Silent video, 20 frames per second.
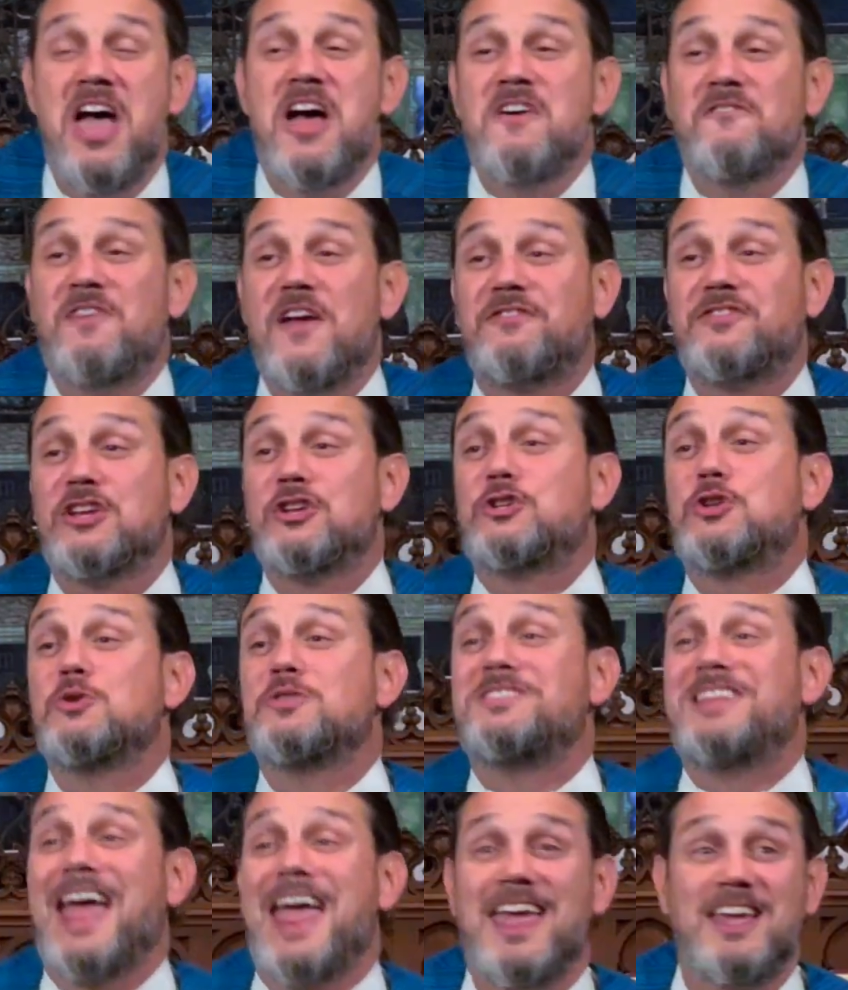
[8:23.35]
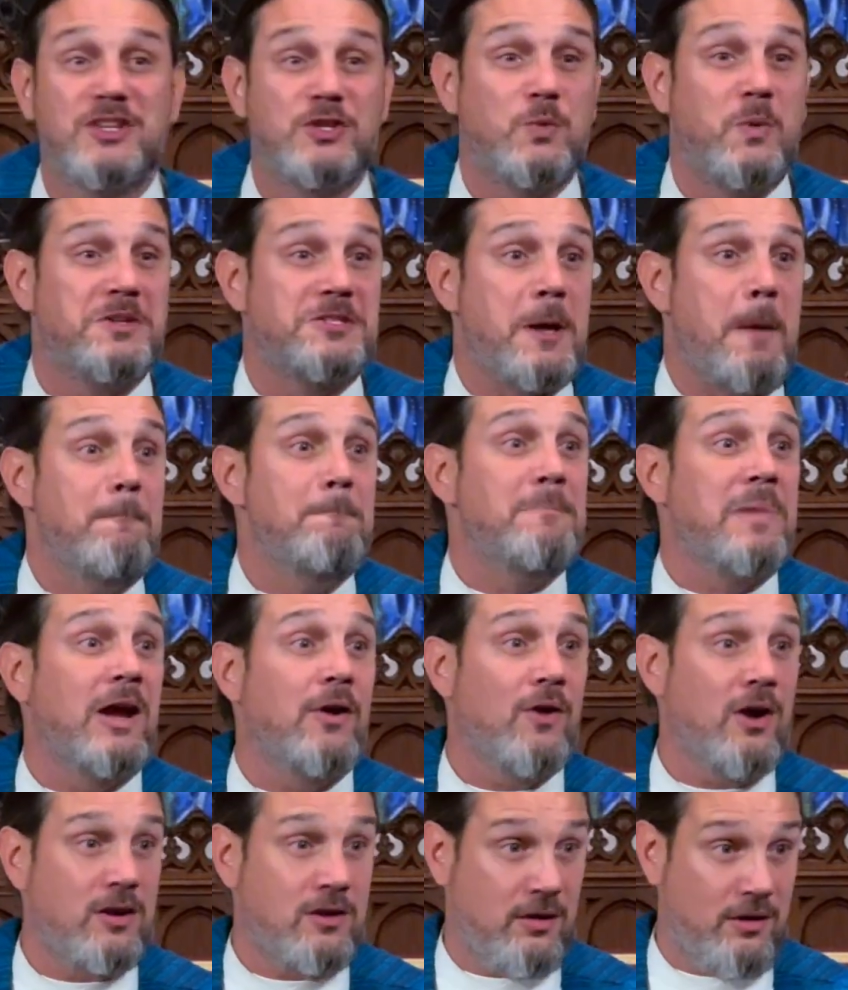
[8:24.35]
fifty-two days was a
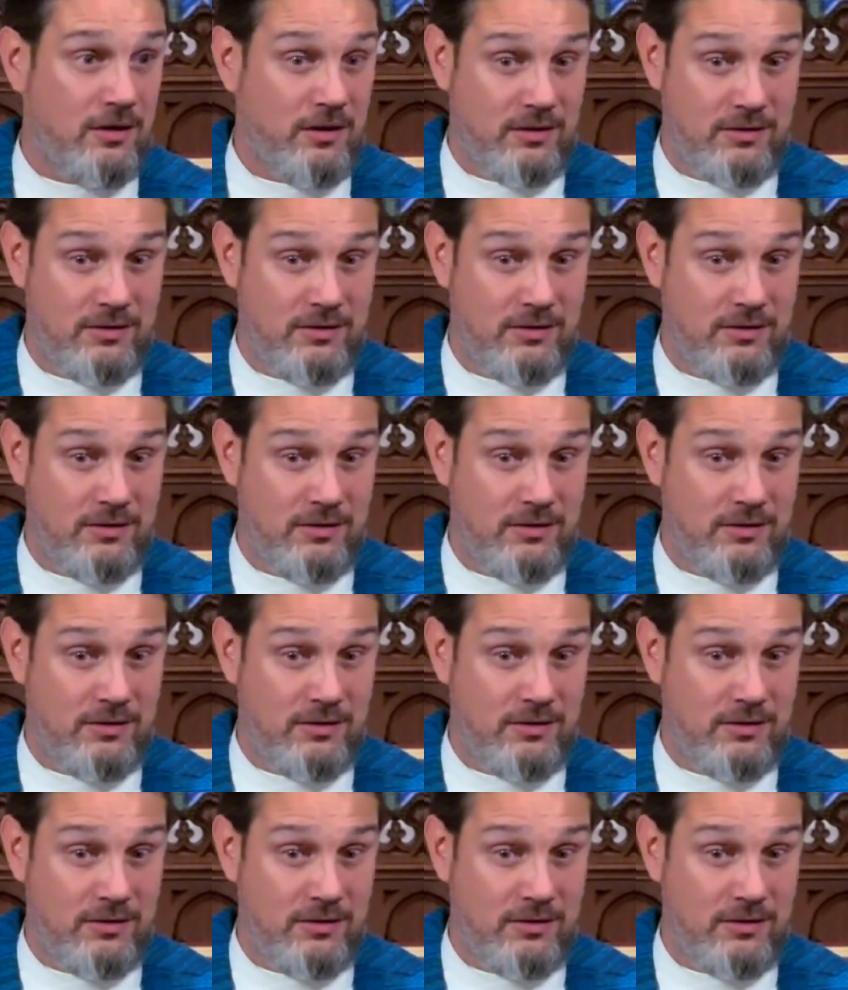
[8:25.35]
miracle.